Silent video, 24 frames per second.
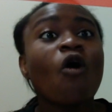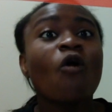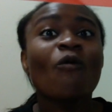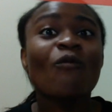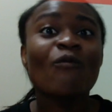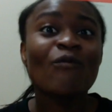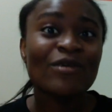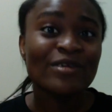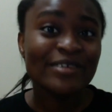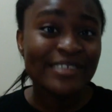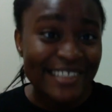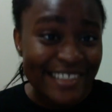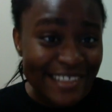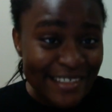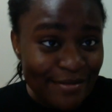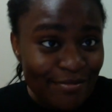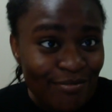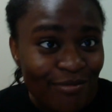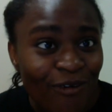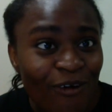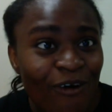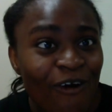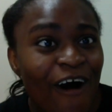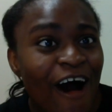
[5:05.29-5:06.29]
Once
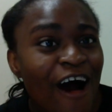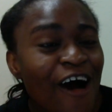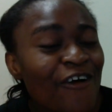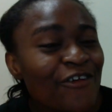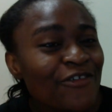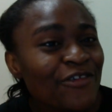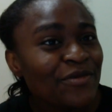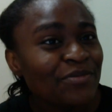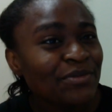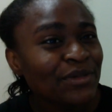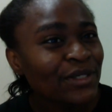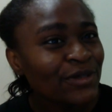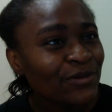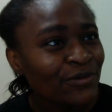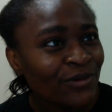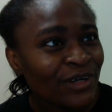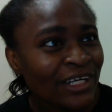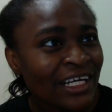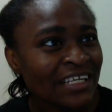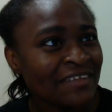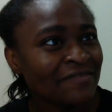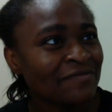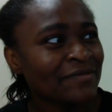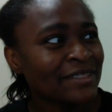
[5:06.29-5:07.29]
more, I'll repeat
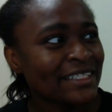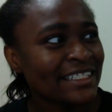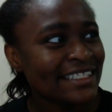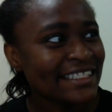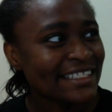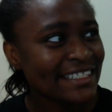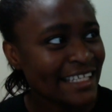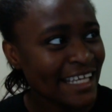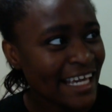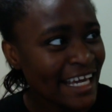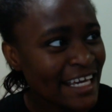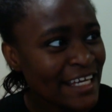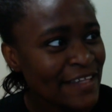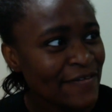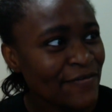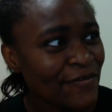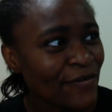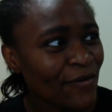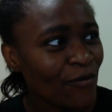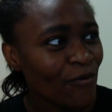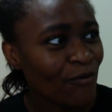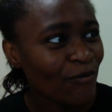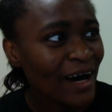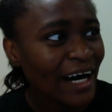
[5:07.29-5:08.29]
what I've been saying
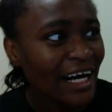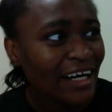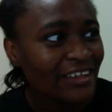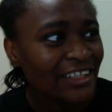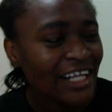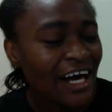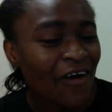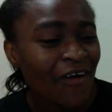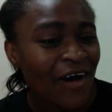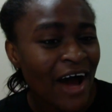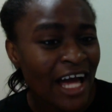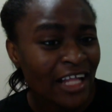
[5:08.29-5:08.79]
for a while now.